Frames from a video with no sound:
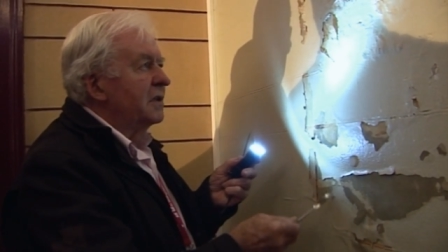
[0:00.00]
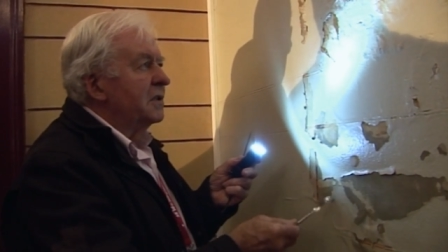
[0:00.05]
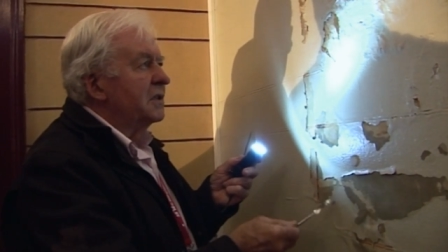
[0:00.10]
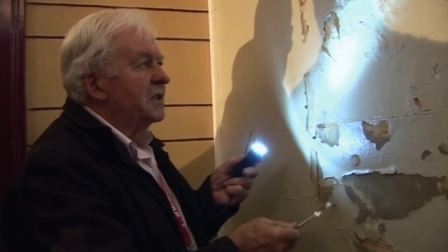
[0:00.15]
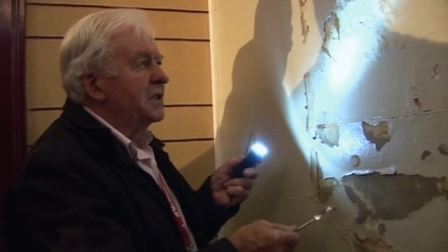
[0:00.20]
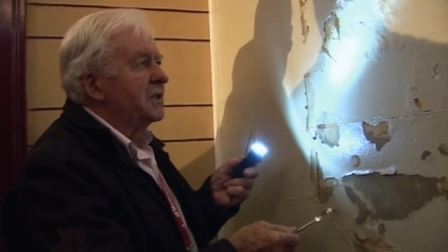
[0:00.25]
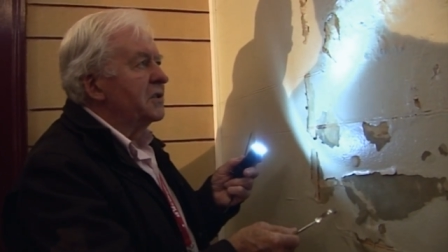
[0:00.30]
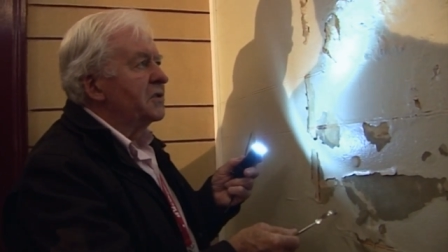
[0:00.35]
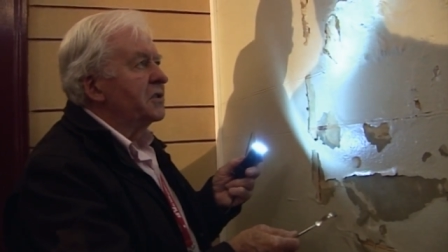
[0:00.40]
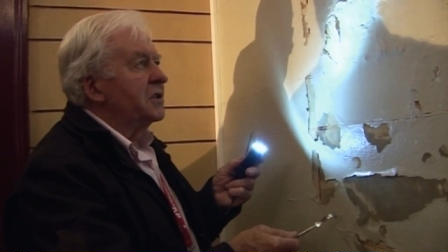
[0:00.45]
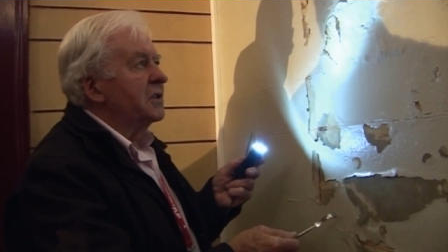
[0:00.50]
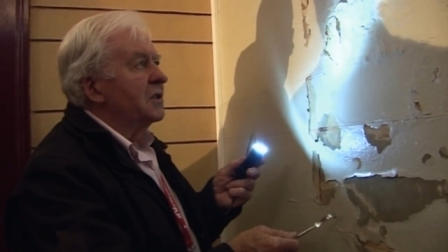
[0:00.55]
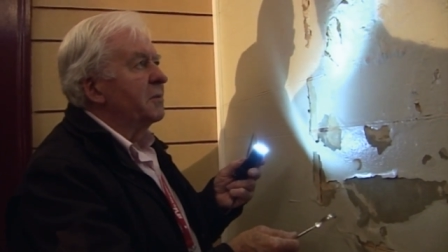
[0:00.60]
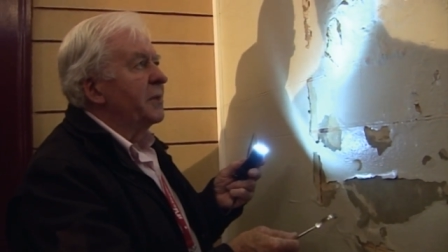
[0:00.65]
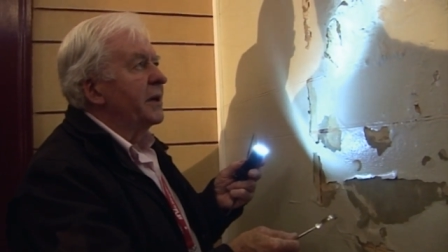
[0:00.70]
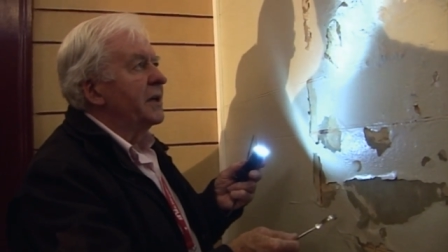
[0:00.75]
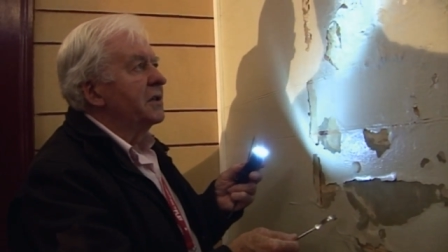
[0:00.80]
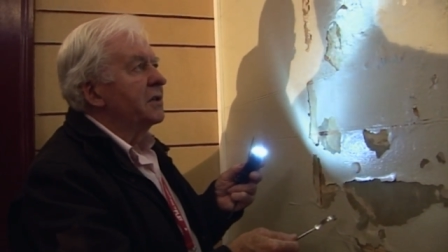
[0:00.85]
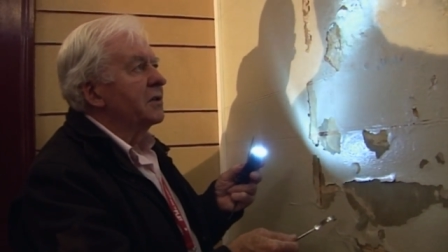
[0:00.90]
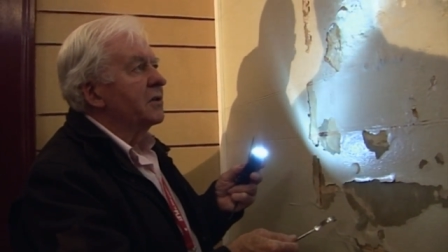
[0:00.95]
tendency to
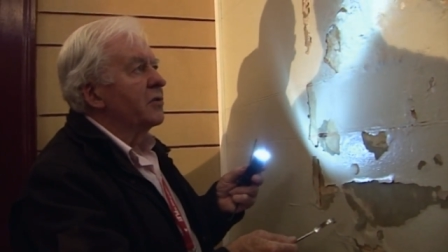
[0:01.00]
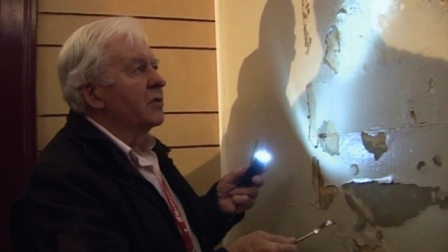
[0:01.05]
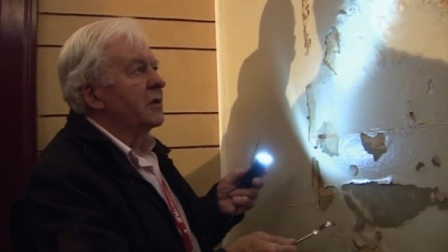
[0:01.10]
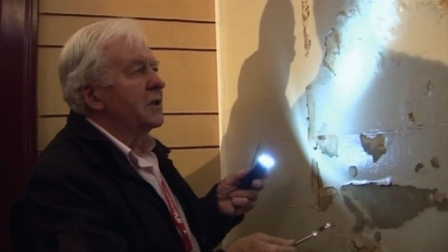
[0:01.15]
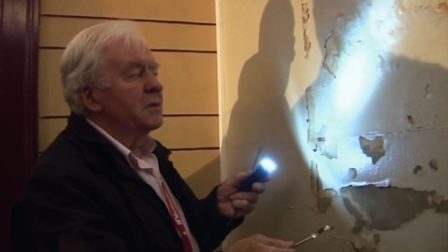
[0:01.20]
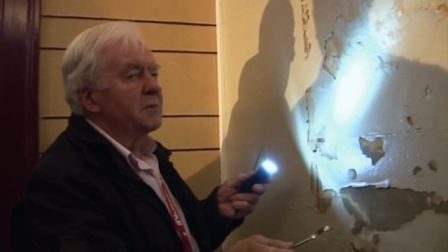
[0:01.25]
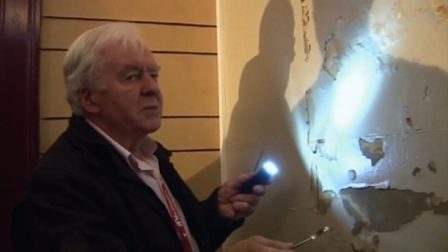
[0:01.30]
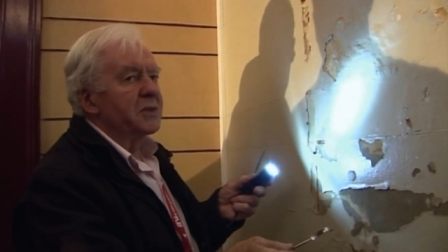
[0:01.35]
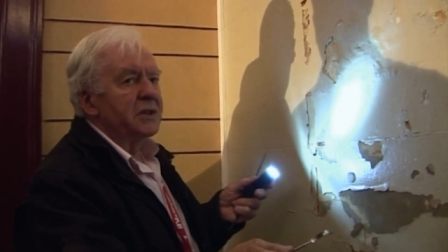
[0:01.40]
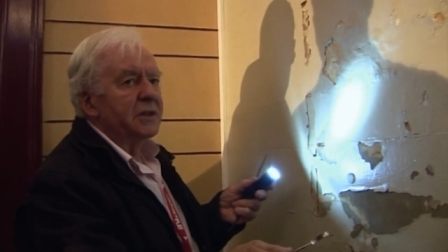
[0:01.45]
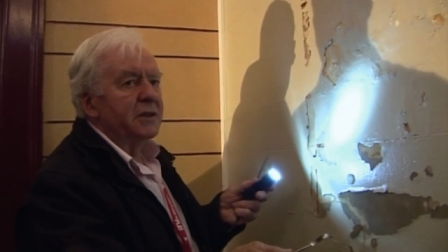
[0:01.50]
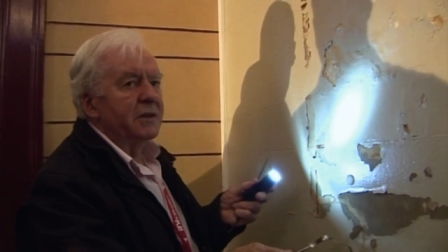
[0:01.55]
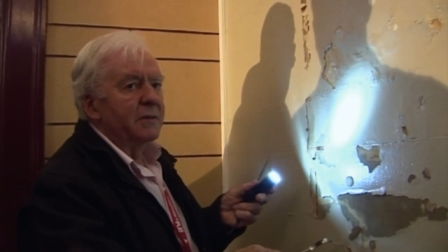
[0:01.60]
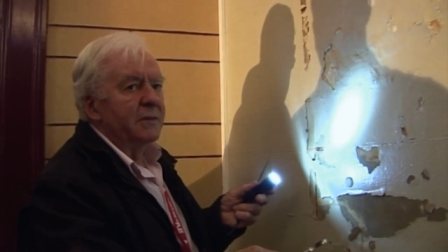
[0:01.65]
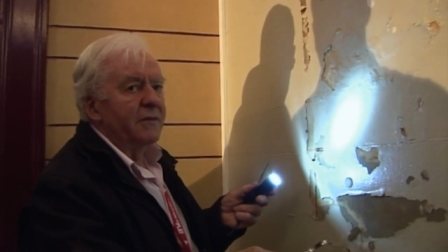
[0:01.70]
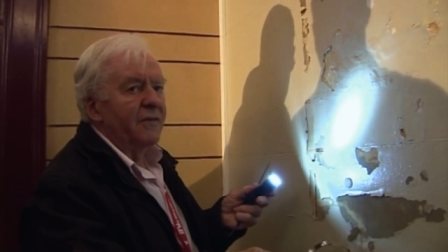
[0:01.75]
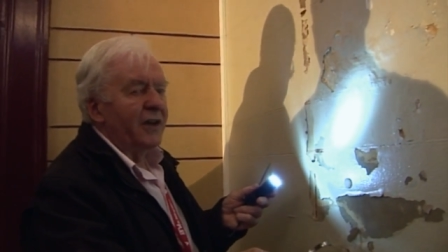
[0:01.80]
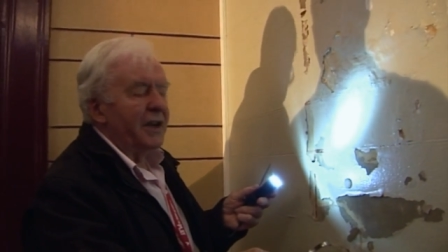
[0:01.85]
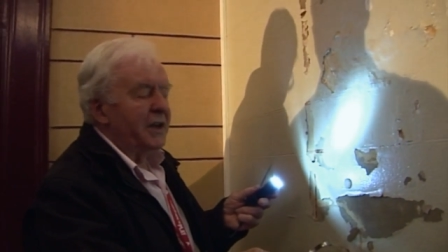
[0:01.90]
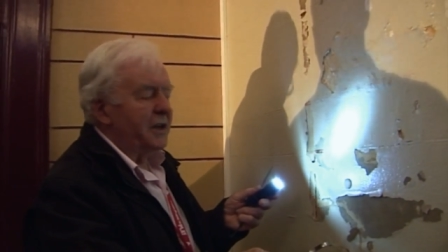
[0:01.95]
painted creams and
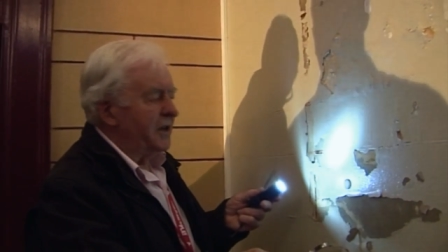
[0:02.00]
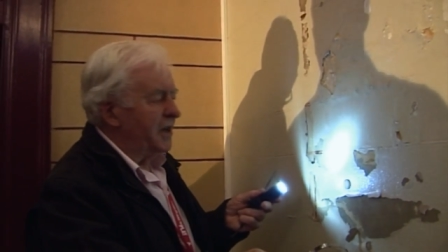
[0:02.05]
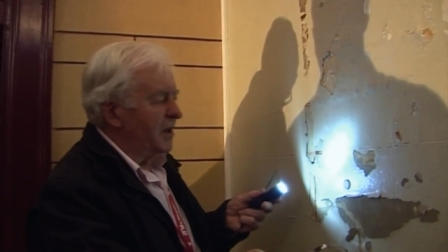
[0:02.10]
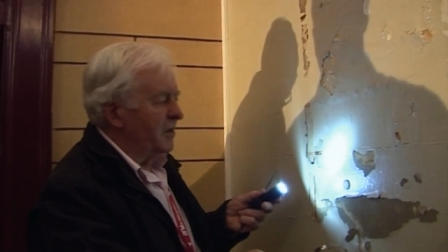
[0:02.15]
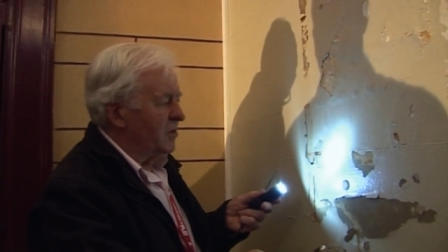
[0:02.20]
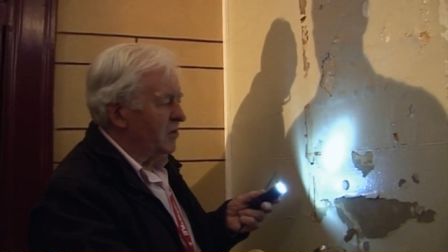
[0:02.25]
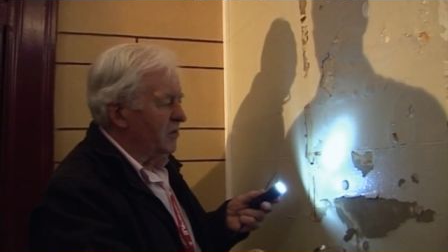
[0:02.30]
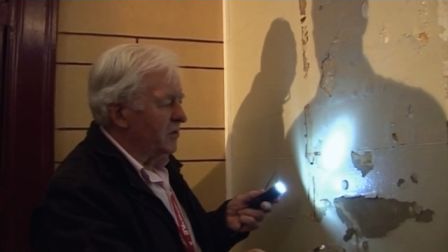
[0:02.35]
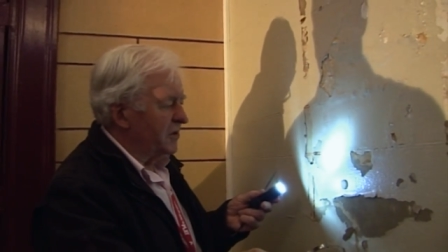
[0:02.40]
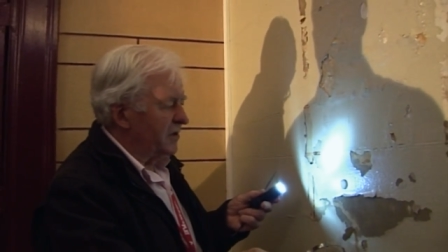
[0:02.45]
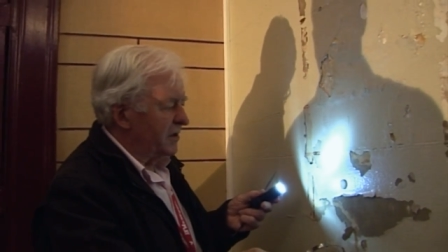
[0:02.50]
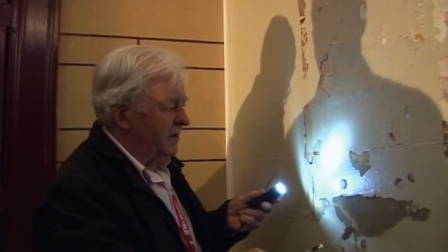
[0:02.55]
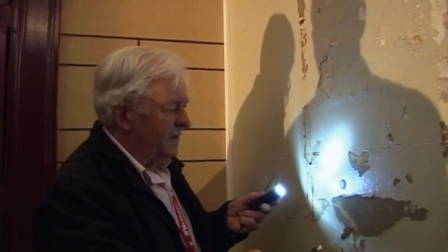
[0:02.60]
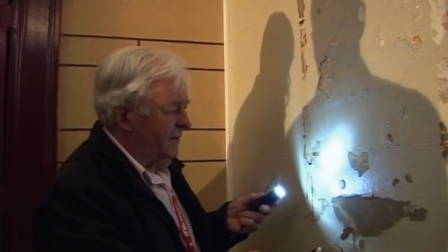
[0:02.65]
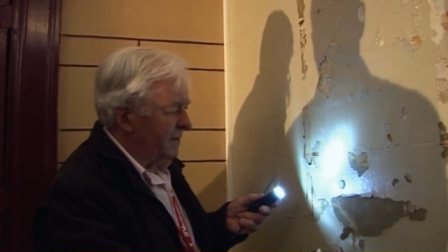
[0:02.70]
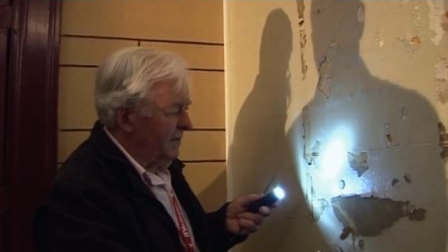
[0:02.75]
flat enamels.